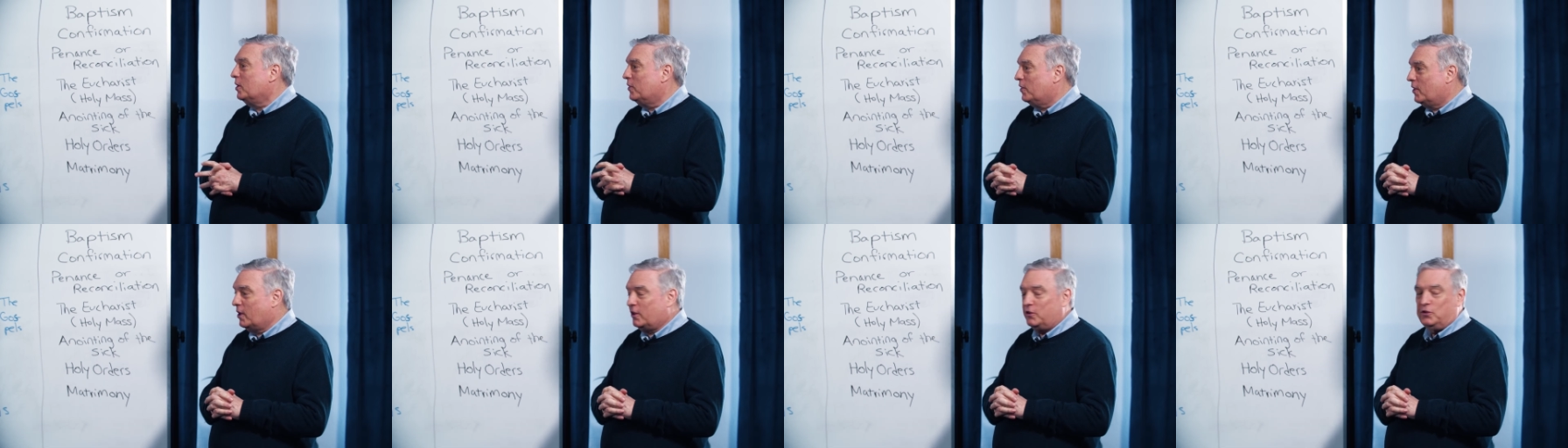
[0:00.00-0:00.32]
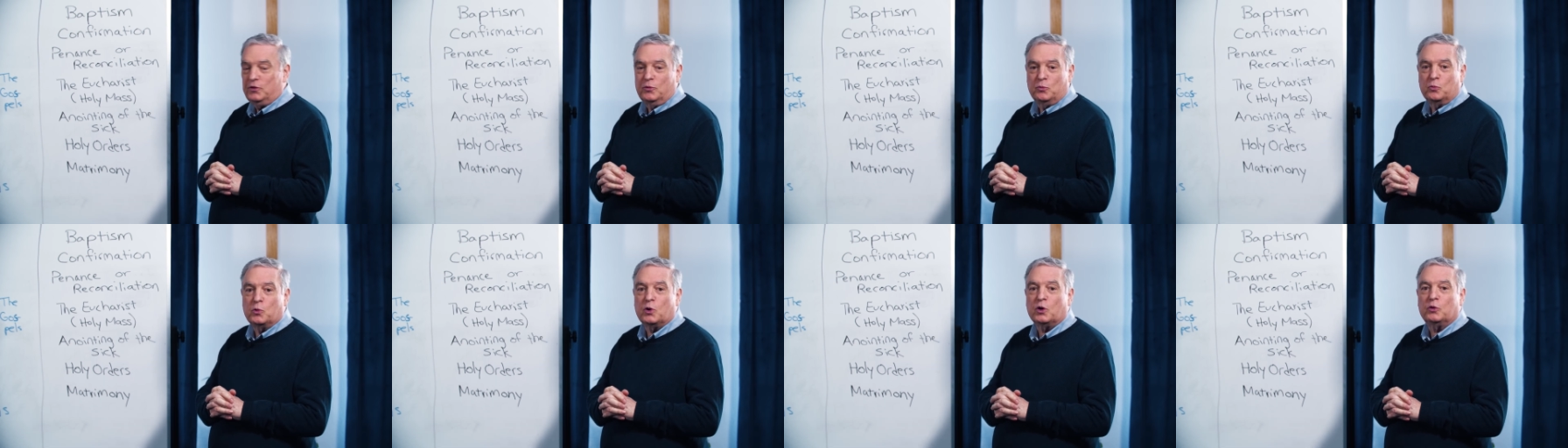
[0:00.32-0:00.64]

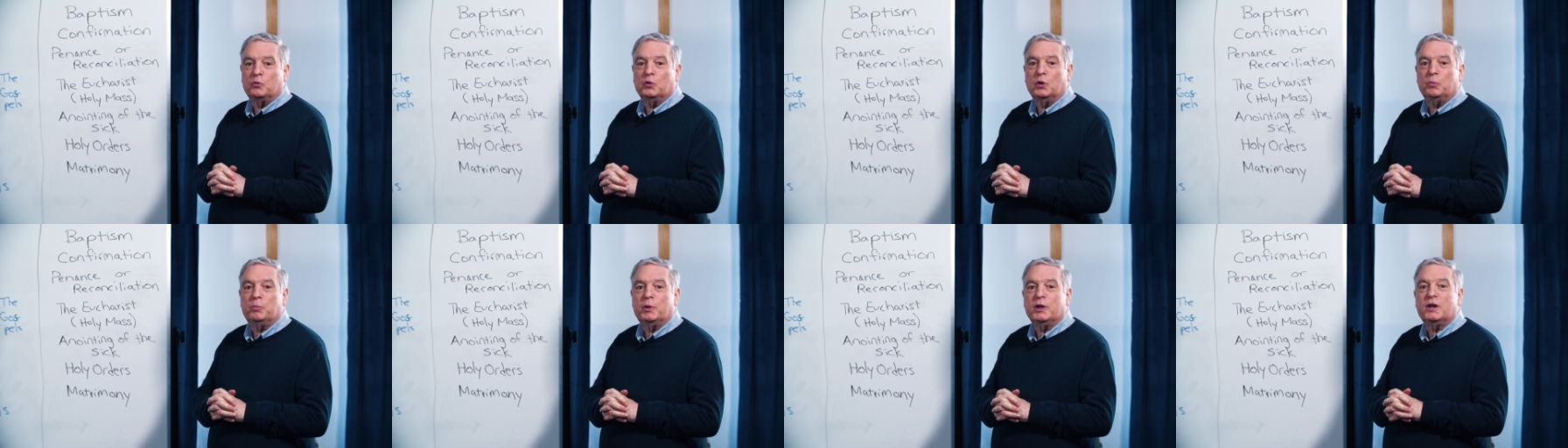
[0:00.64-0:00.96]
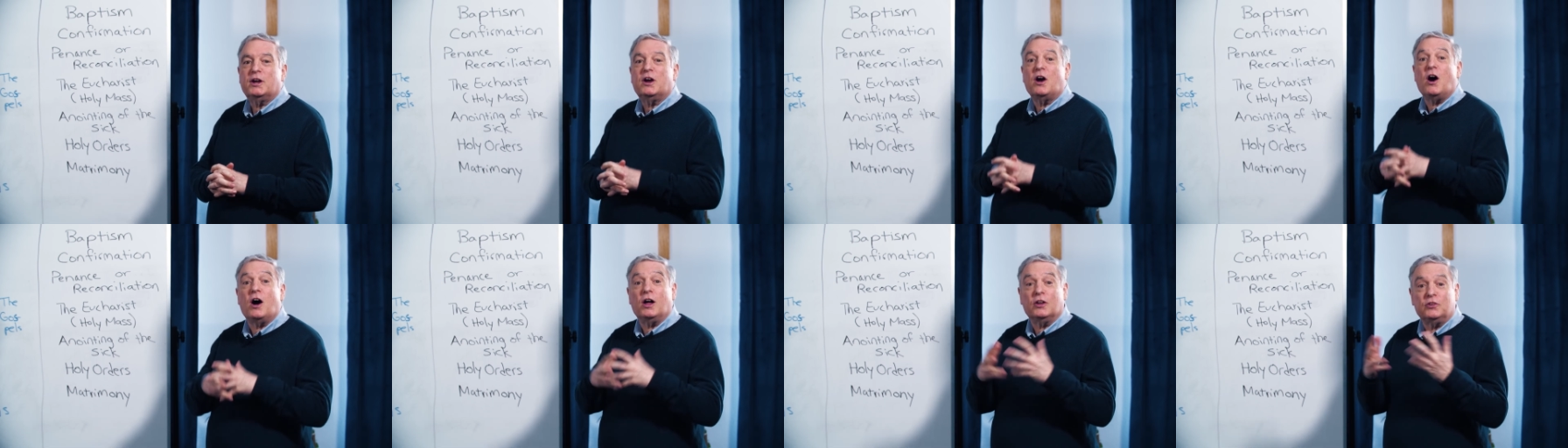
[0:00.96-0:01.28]
the word would be
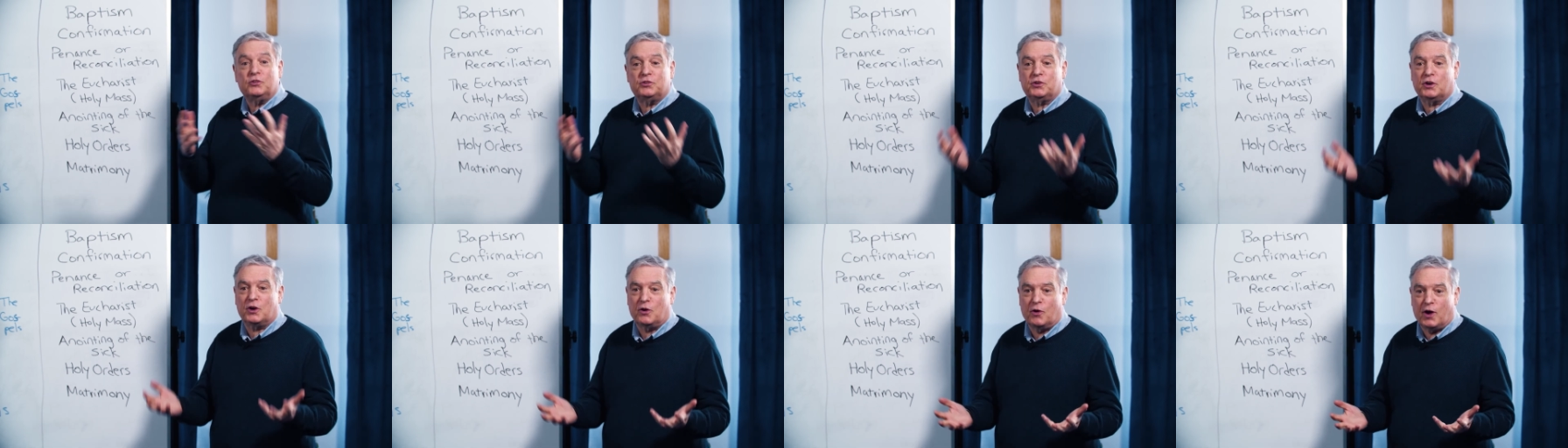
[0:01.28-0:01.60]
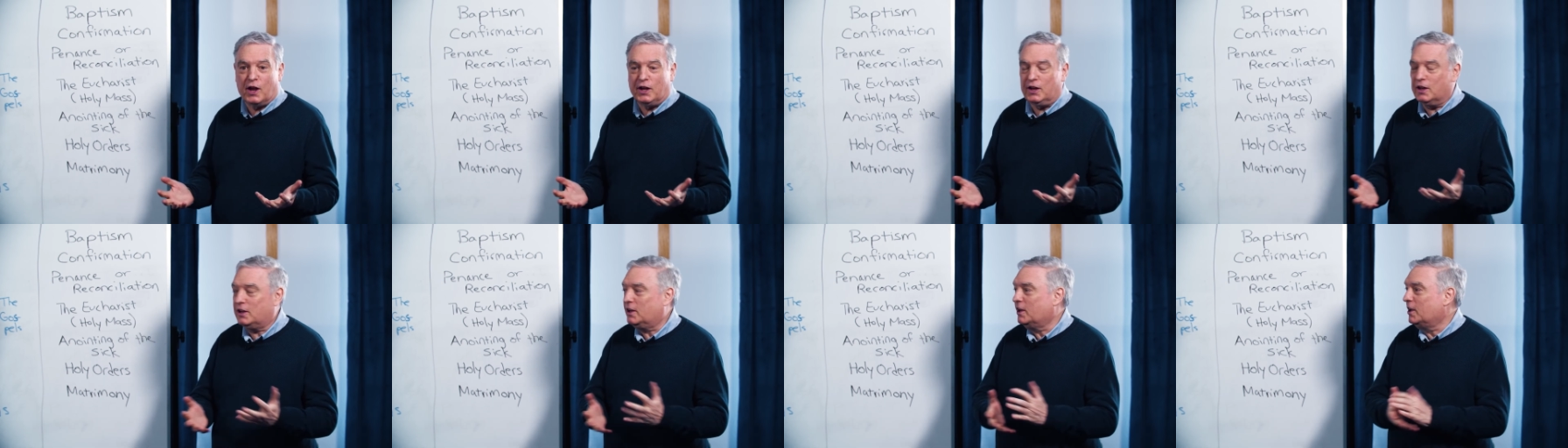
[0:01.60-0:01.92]

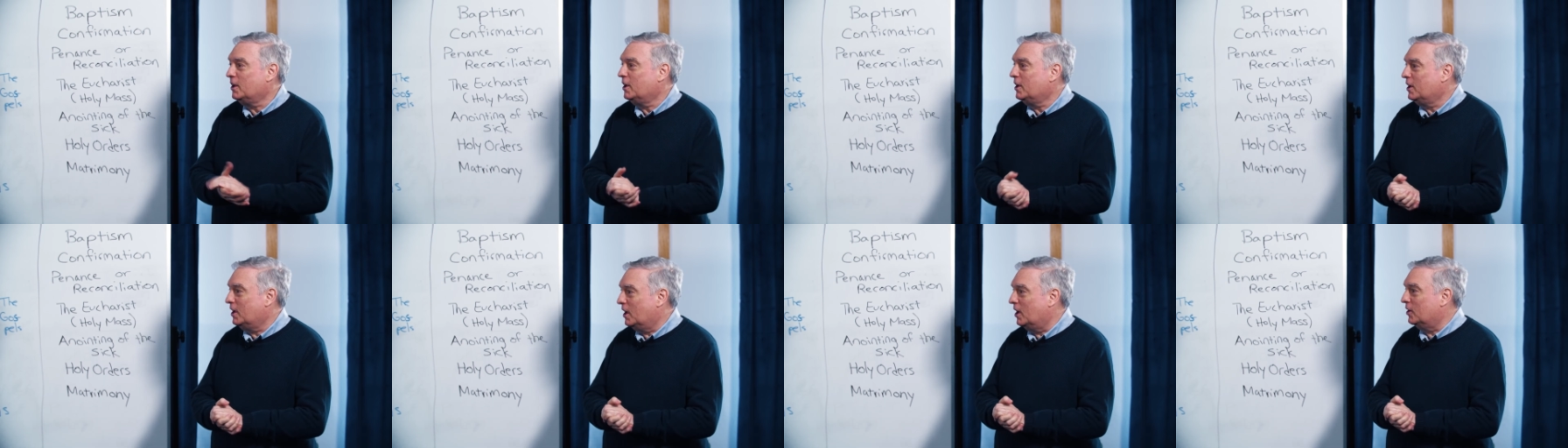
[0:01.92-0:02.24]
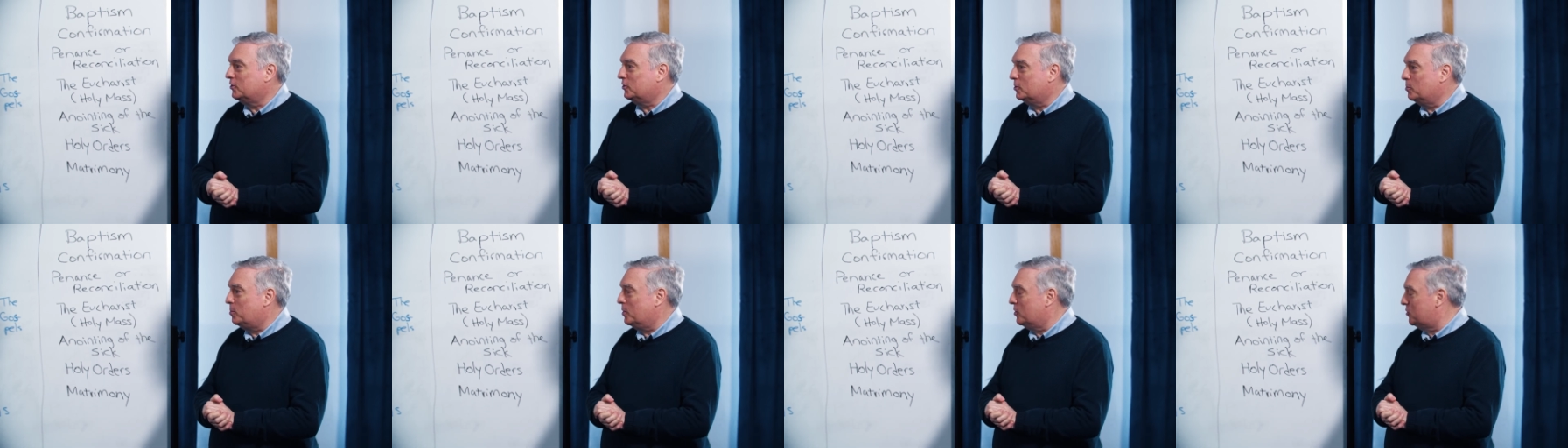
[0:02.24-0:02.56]
consecrated
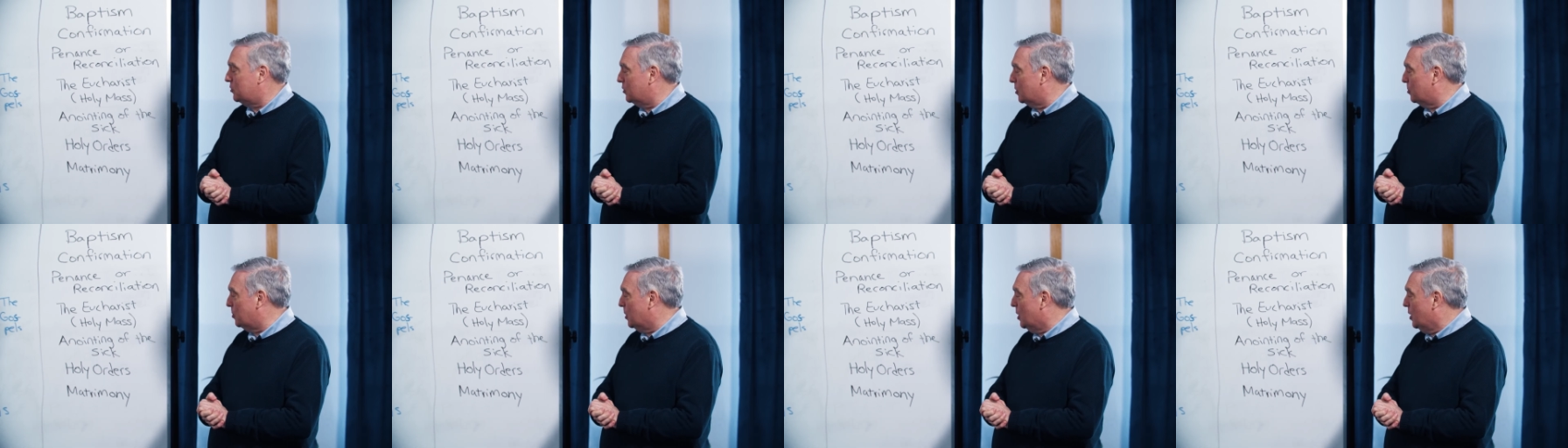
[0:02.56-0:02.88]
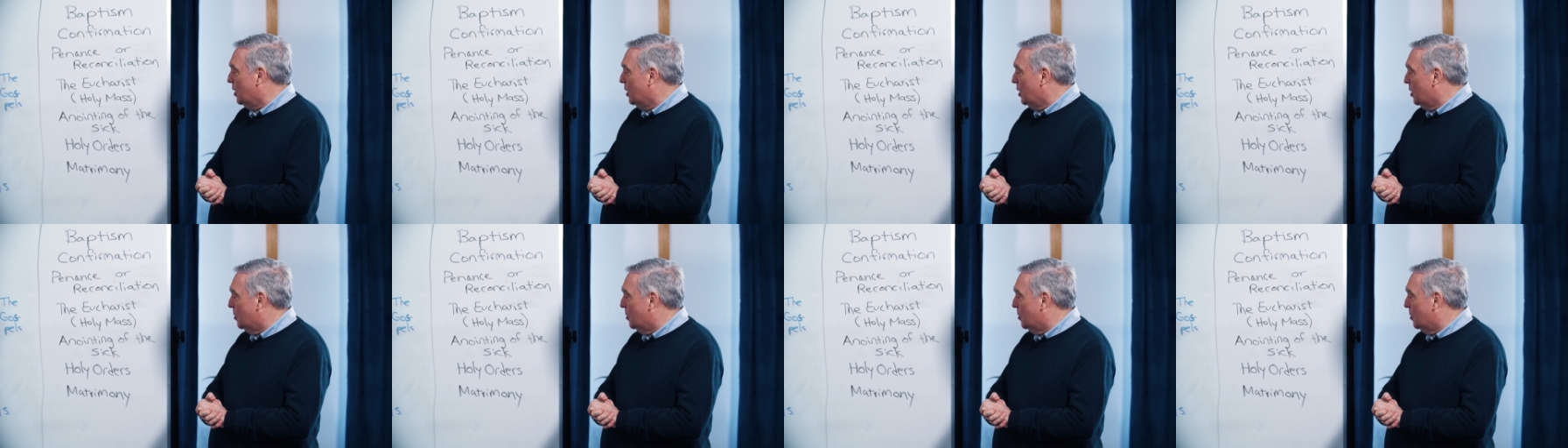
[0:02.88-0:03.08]
as a bishop.